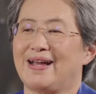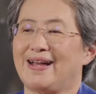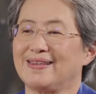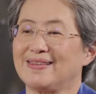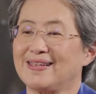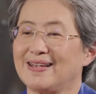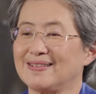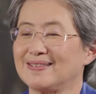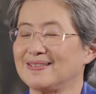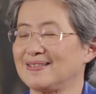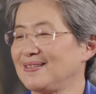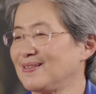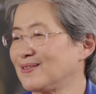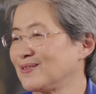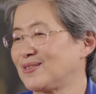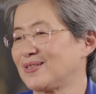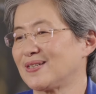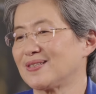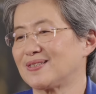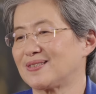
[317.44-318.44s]
and then
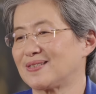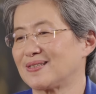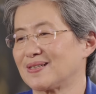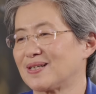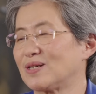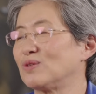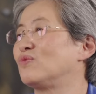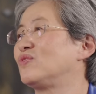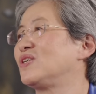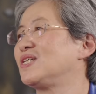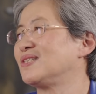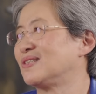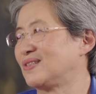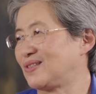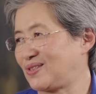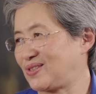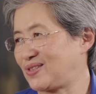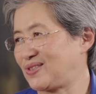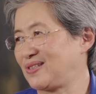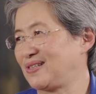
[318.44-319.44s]
just
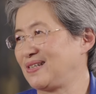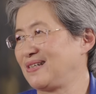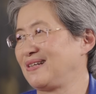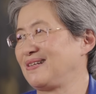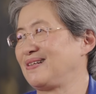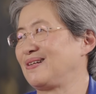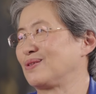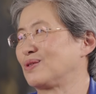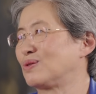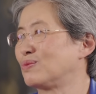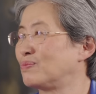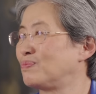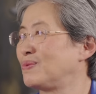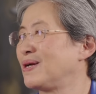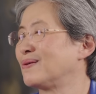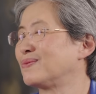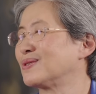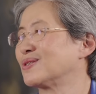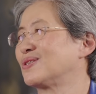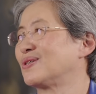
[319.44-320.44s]
convenience, to
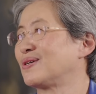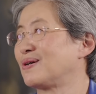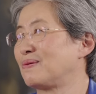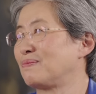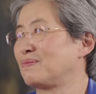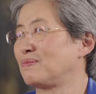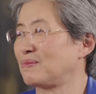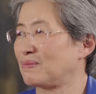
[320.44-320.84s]
be able to